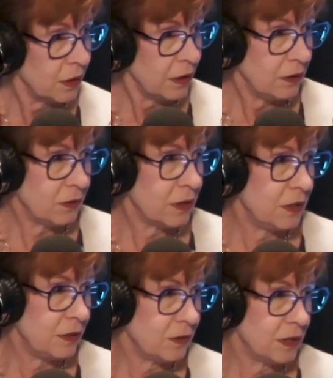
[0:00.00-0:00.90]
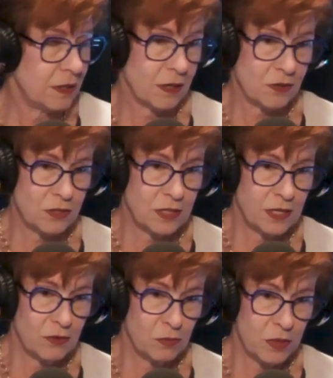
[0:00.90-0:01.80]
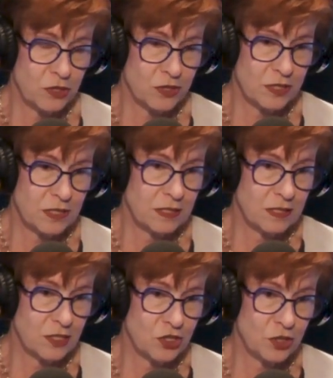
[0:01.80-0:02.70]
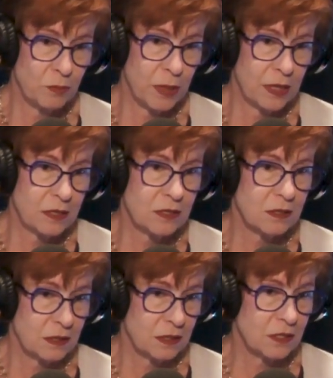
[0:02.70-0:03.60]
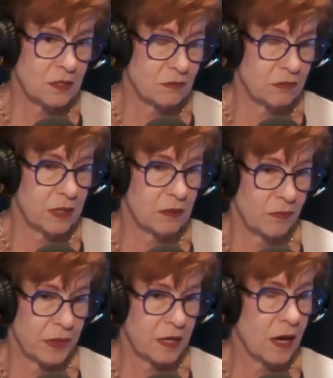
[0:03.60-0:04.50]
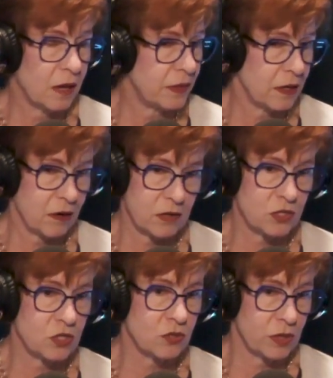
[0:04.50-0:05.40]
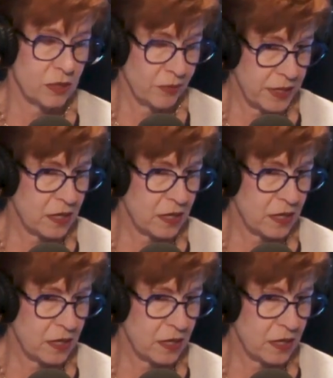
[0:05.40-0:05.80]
you can you can ah. understand why she's in such oh, demand oh, that's the colors real, are the, the artistry stunning. The